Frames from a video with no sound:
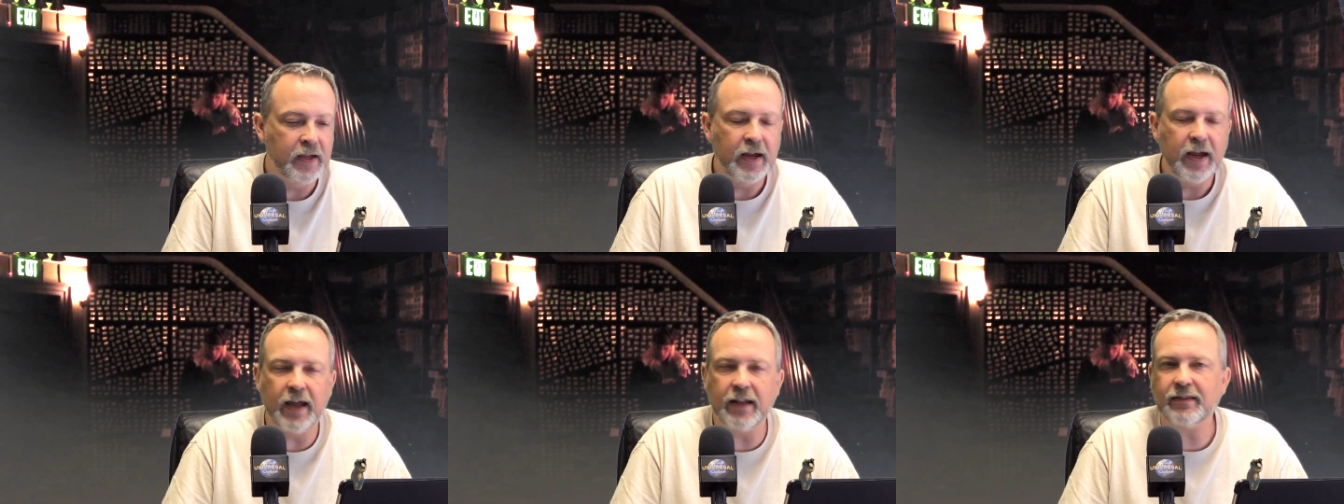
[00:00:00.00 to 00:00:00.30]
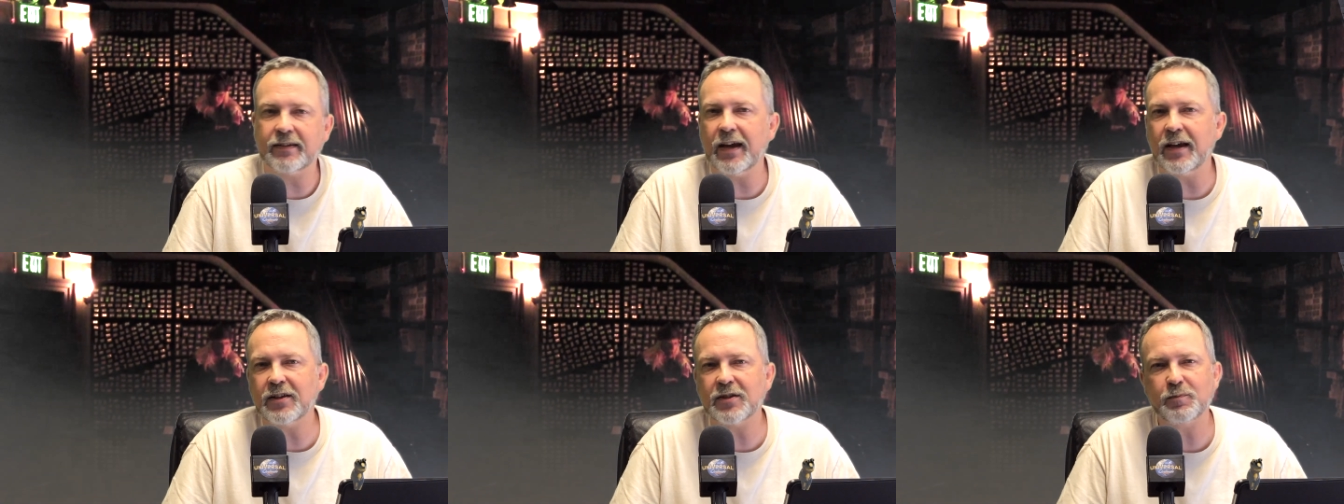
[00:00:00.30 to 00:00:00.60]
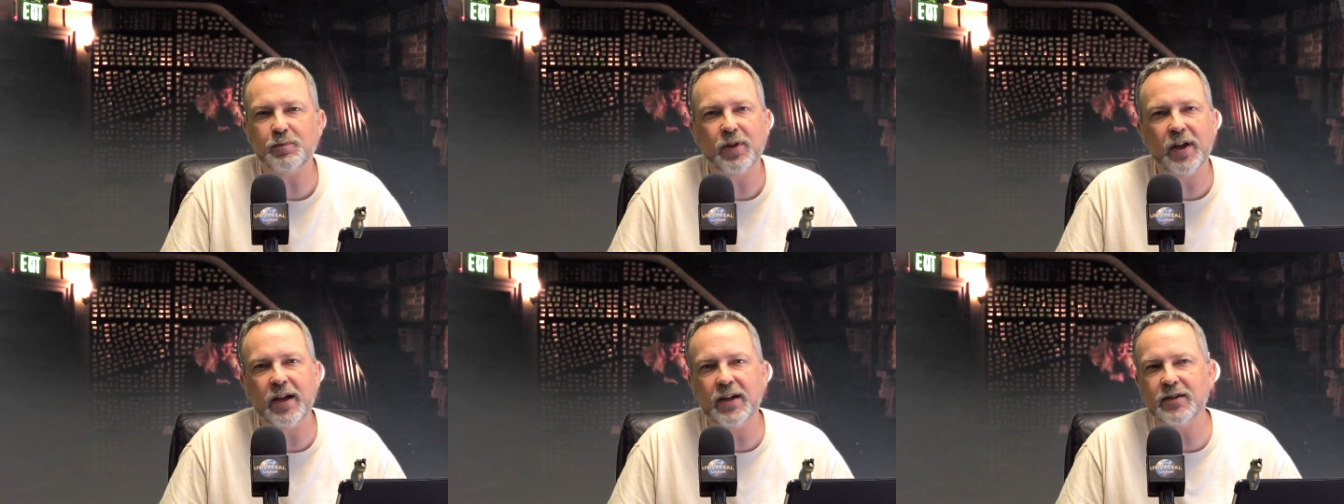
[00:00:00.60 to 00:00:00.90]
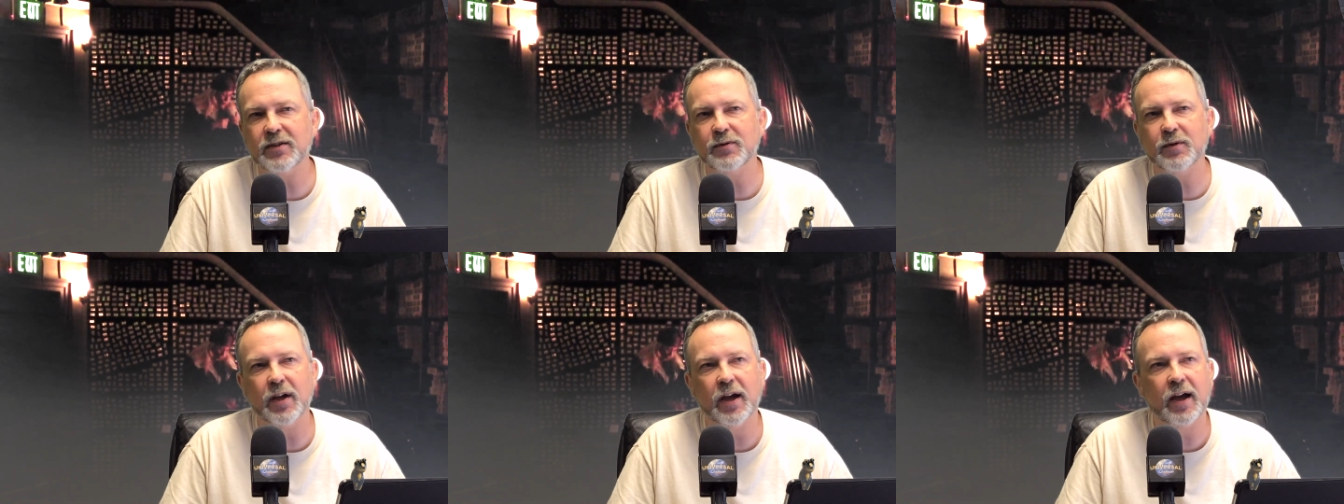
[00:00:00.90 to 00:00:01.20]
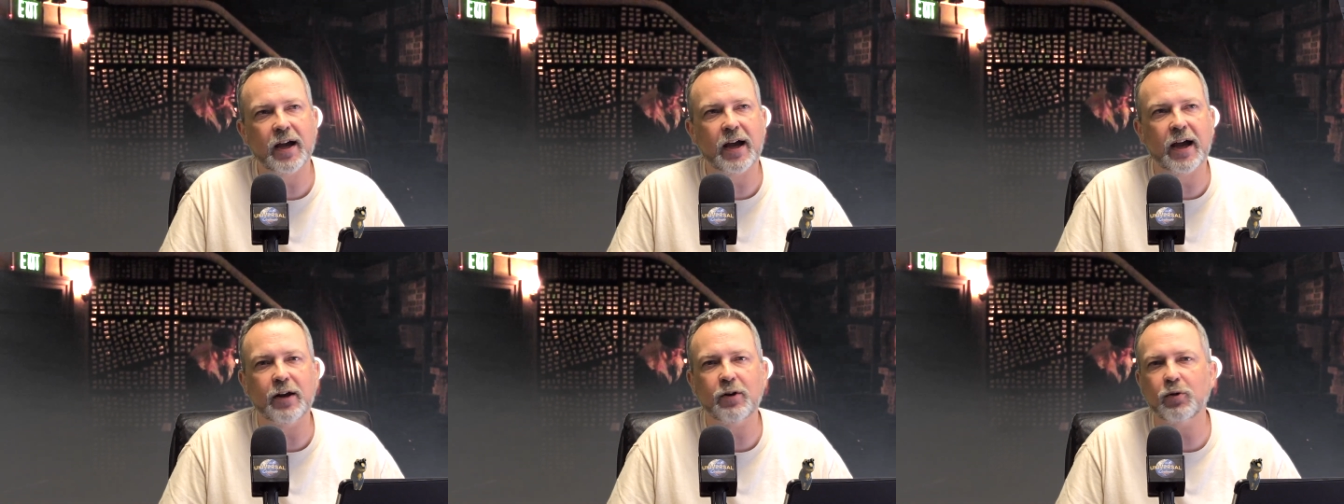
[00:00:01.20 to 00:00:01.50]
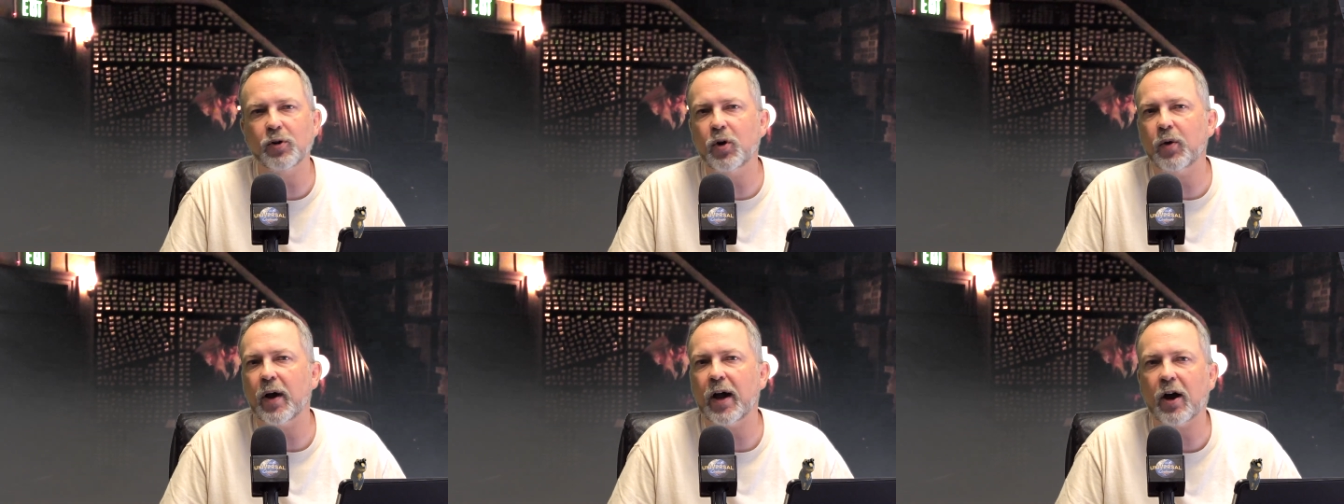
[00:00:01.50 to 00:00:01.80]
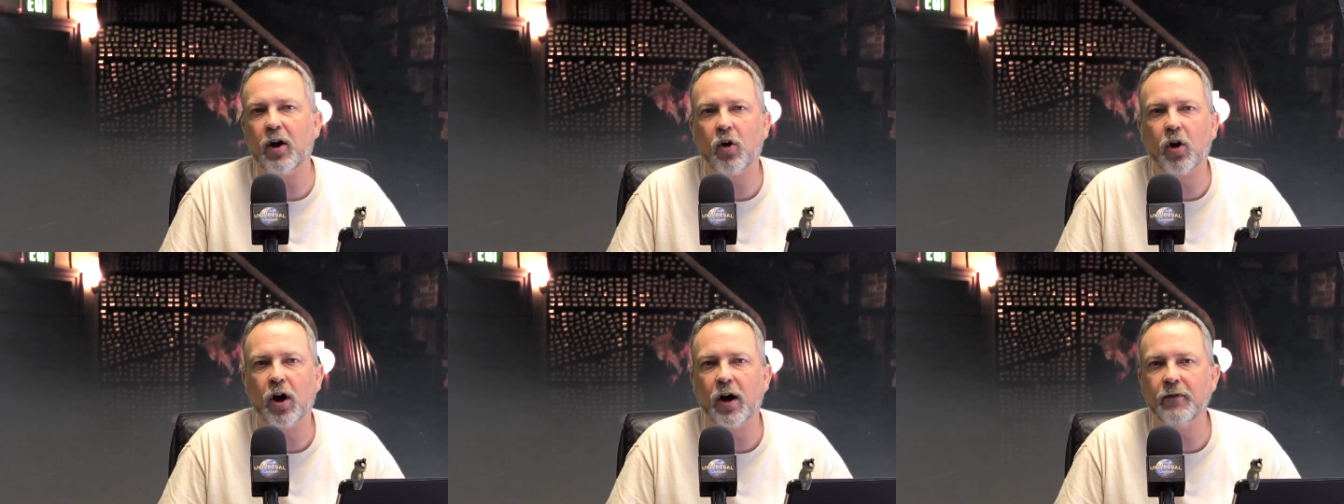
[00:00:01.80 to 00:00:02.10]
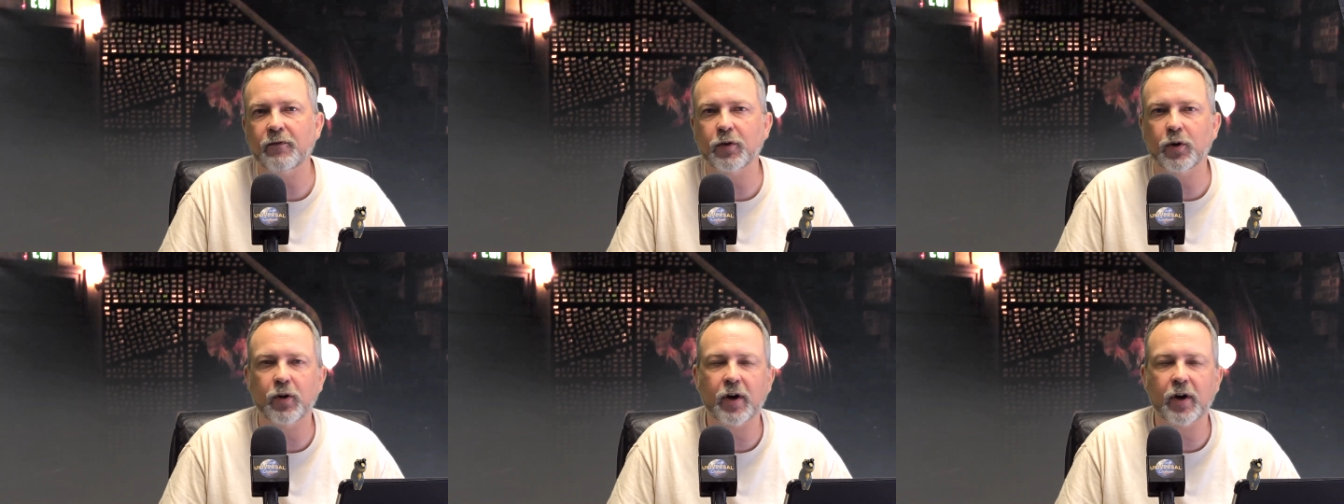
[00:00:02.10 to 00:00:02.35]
It takes place, I don't know how often